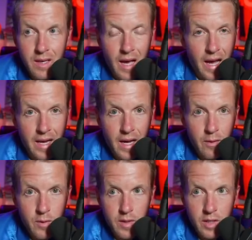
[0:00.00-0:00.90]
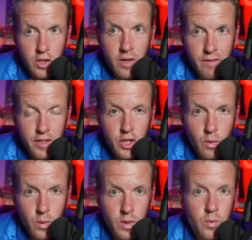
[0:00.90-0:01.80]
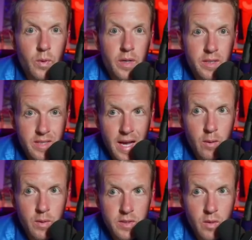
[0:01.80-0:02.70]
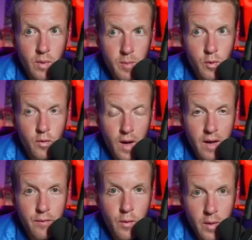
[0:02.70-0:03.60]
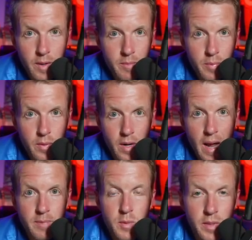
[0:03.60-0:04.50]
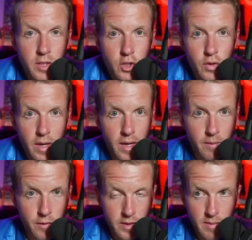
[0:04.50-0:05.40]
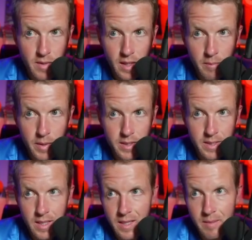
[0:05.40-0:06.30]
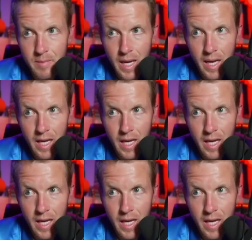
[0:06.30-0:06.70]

I really could envision a world where Zach Wilson, we move on for him. Perhaps we could trade him for something, but I